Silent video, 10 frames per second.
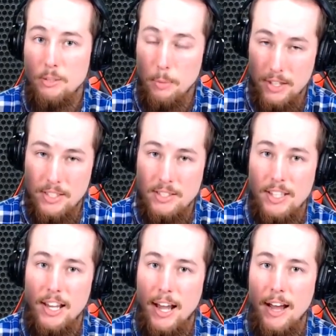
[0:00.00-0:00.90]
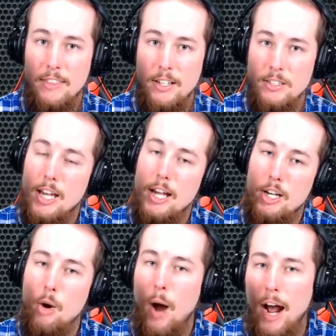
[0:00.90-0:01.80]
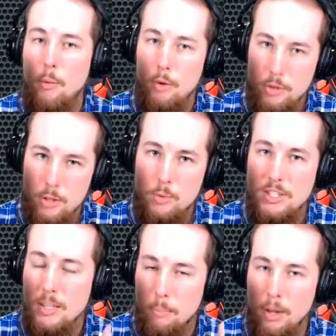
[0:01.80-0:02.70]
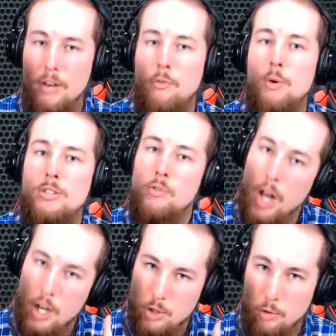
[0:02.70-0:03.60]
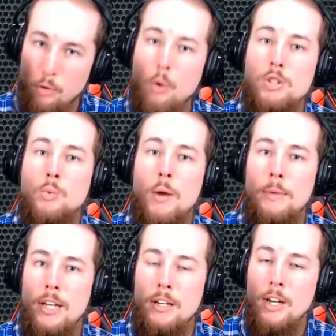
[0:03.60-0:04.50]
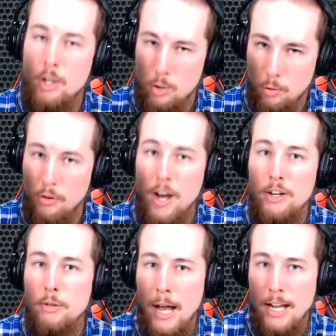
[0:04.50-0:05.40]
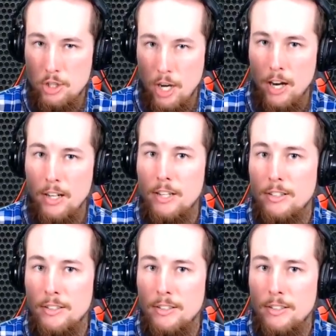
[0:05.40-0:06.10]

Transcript: But this is a guy that is saying, no, I will use the blunt force of law to force women to fondle my junk.